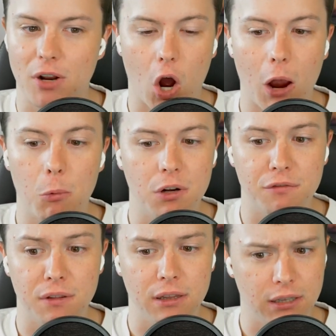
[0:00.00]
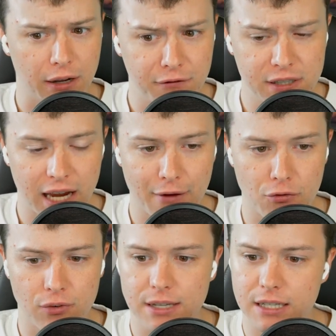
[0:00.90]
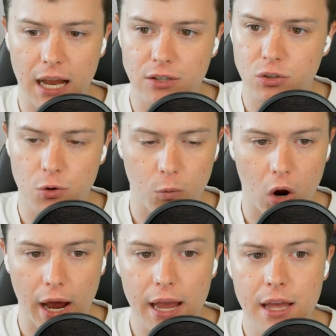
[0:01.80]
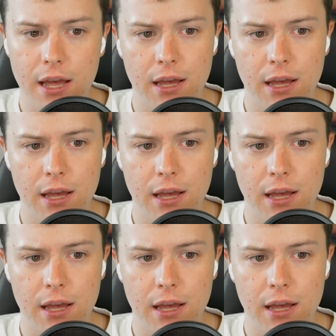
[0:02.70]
but I would have loved to have a reason as to why,